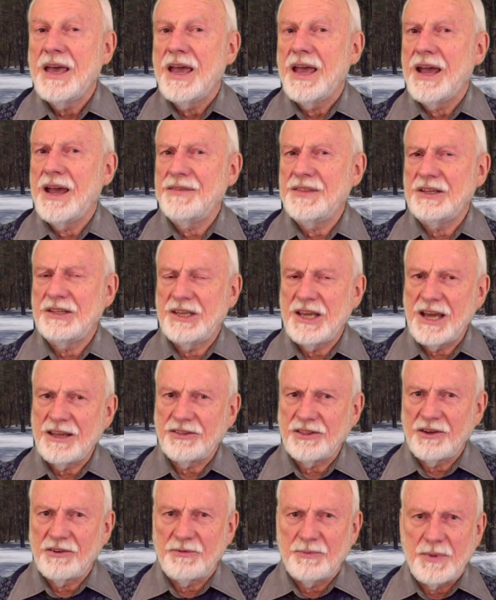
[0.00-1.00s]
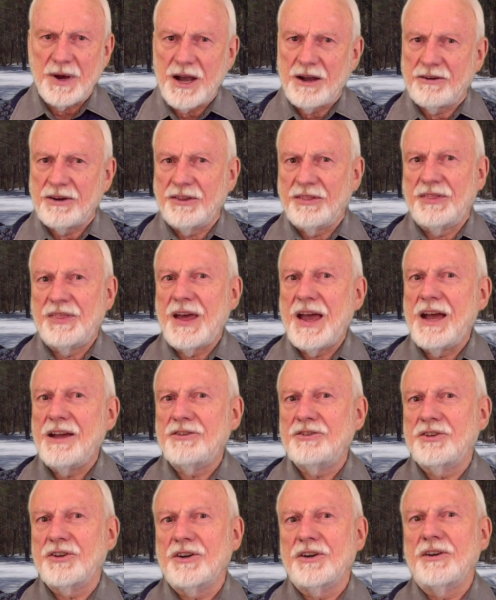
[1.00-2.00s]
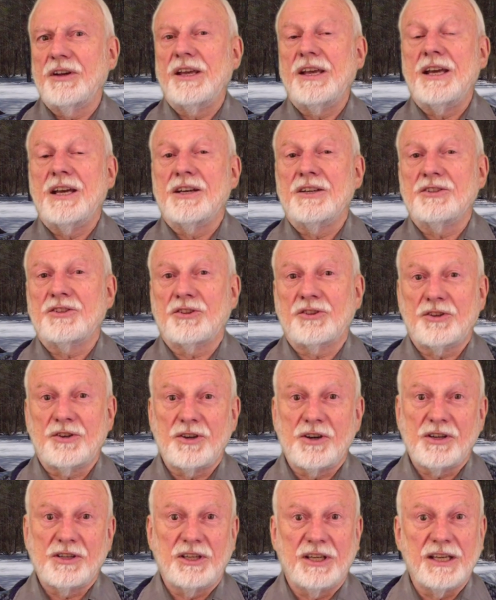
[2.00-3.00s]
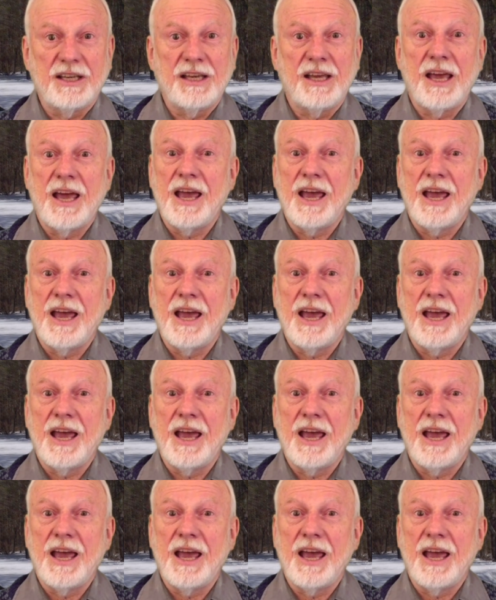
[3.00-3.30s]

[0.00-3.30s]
And the death of Margaret Thatcher is, thirdly,